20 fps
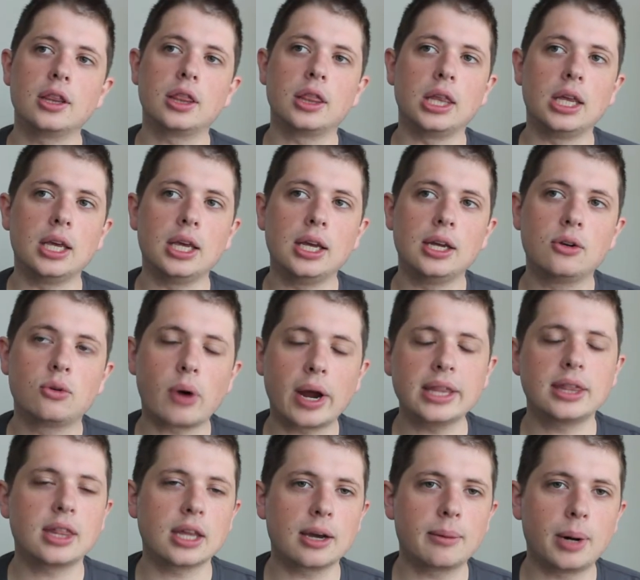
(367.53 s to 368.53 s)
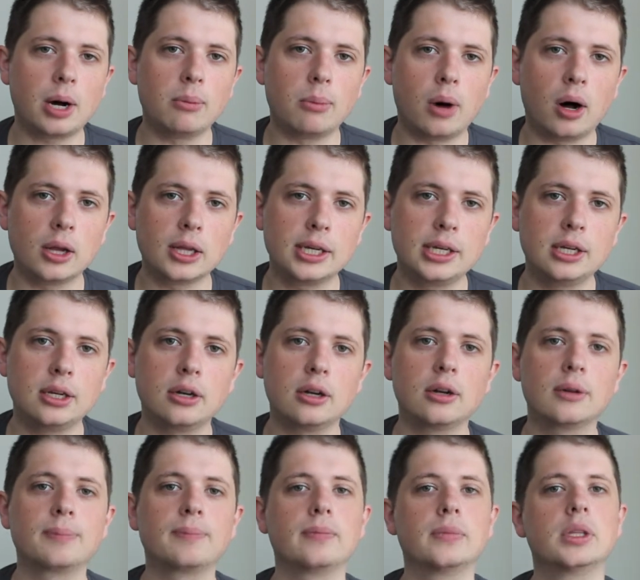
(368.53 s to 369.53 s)
The great thing about Molly
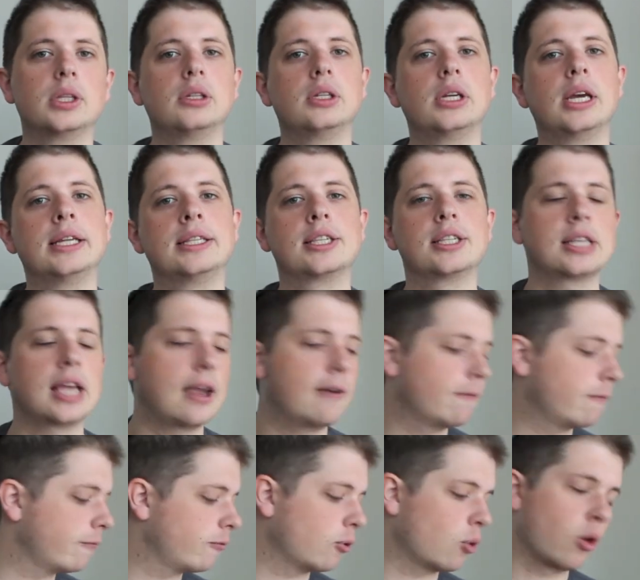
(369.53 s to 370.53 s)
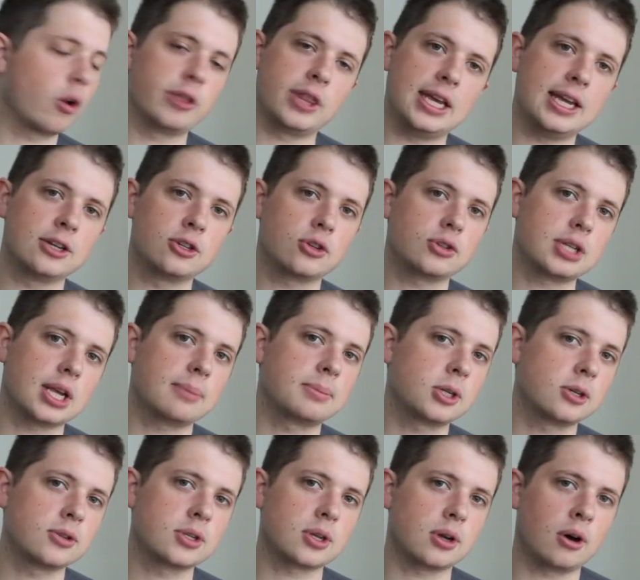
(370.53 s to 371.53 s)
gear, it's the same for the
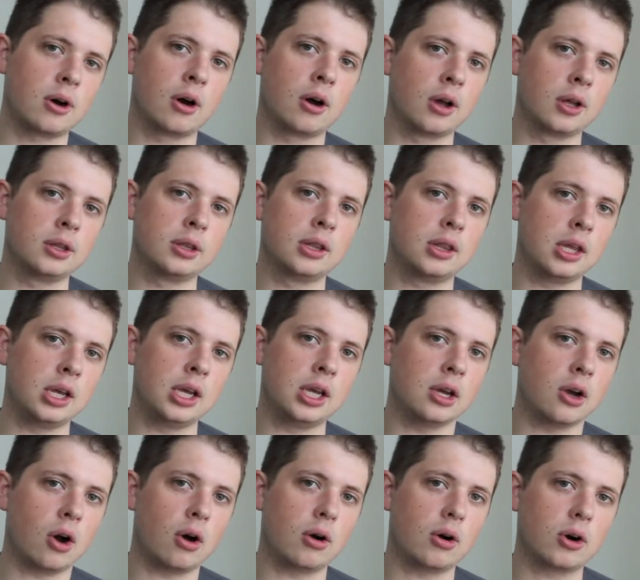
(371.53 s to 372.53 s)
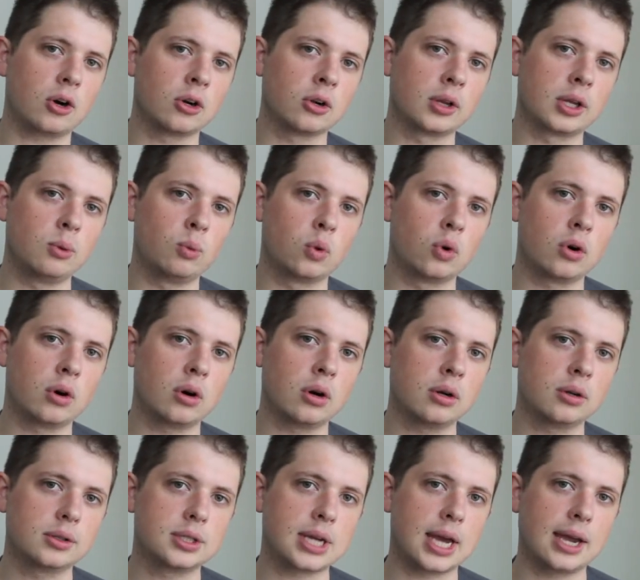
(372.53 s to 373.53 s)
interceptors on the early
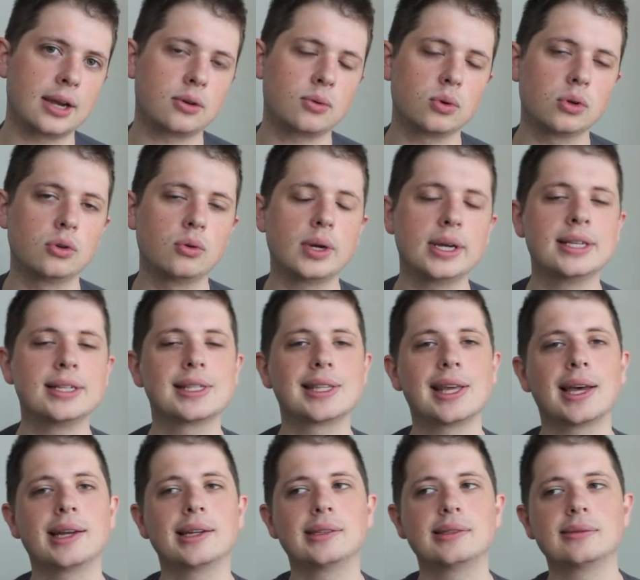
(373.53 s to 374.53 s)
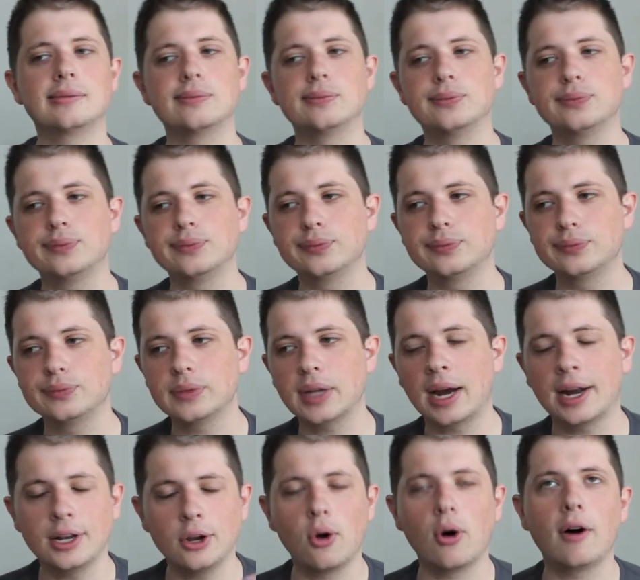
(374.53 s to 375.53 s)
war tank crew, is that,
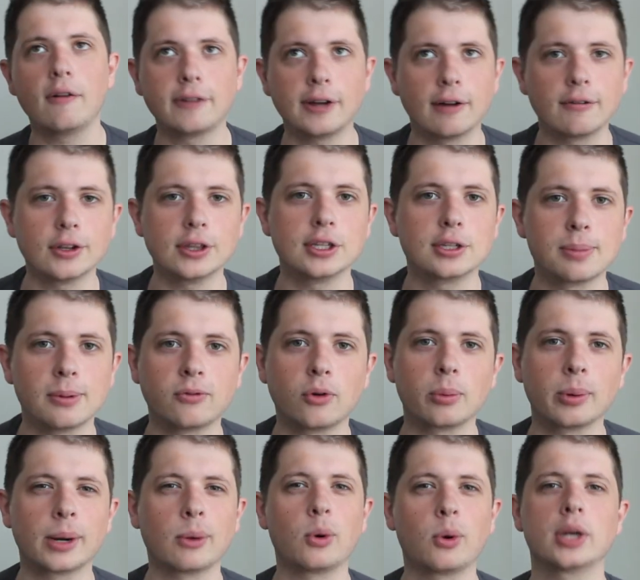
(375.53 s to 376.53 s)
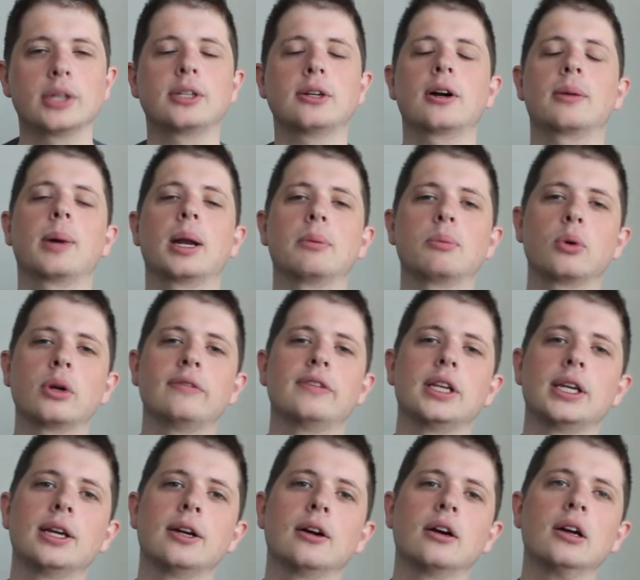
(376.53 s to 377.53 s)
I know I've covered this before, but I want to talk about it
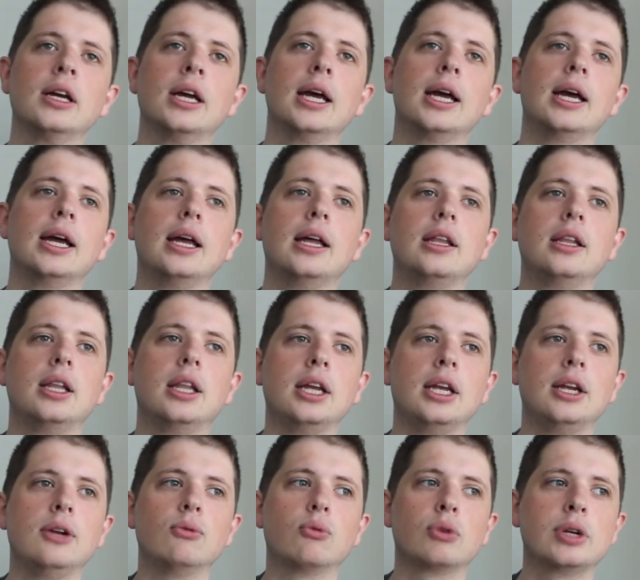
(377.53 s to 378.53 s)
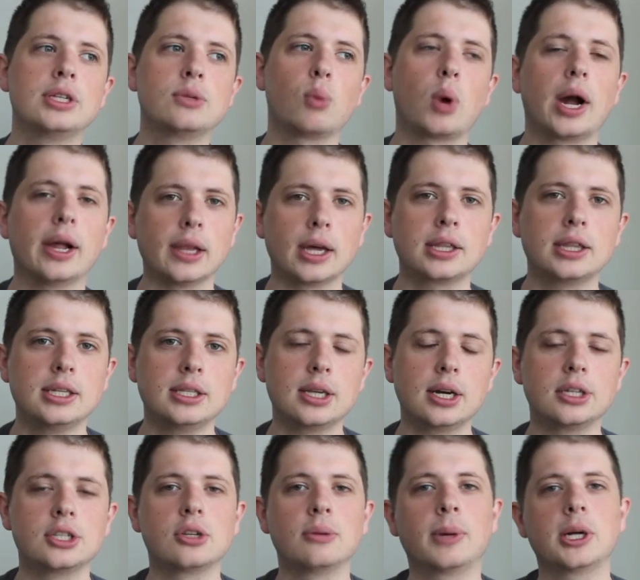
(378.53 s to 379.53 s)
briefly here. The reason why I like these
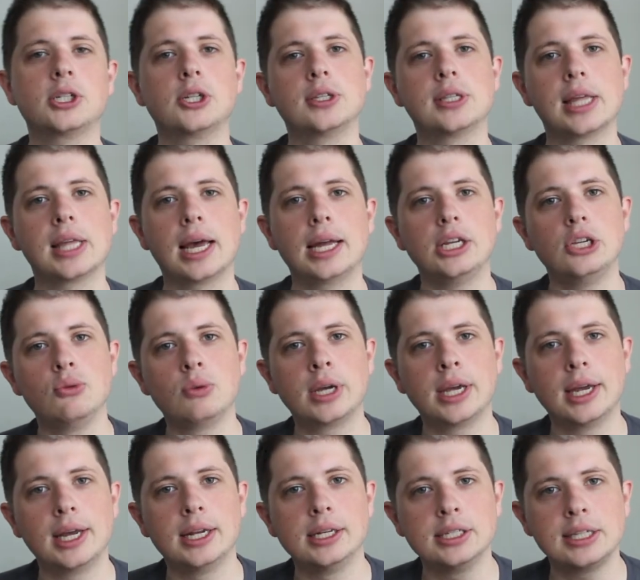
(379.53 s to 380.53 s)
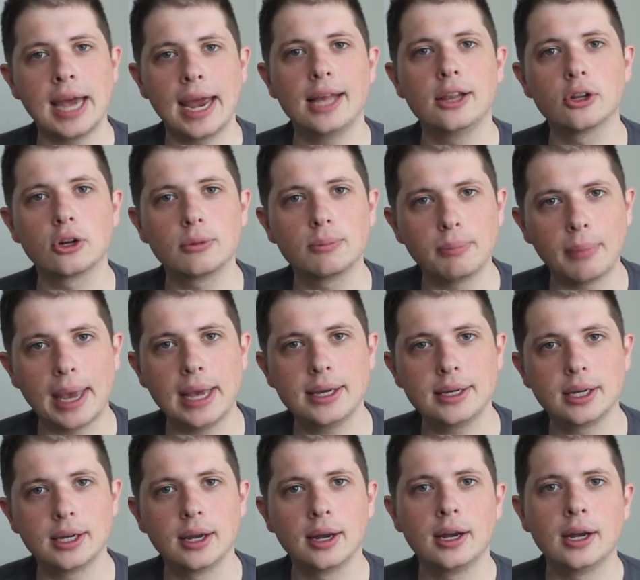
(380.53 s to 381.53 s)
guys so much is that you can tailor
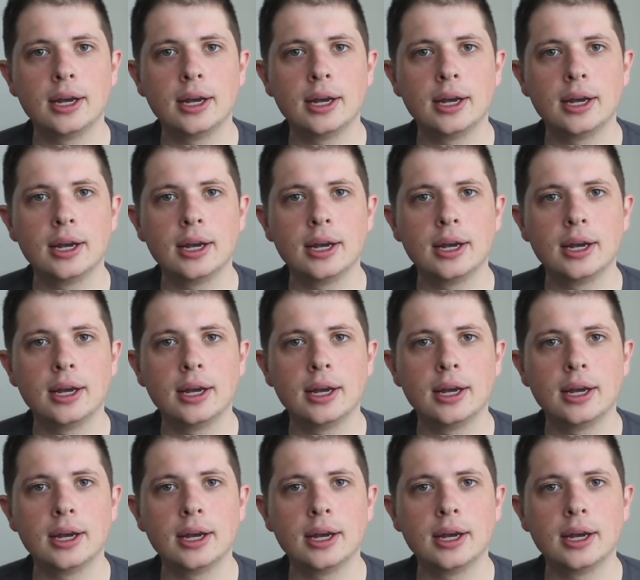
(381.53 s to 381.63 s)
make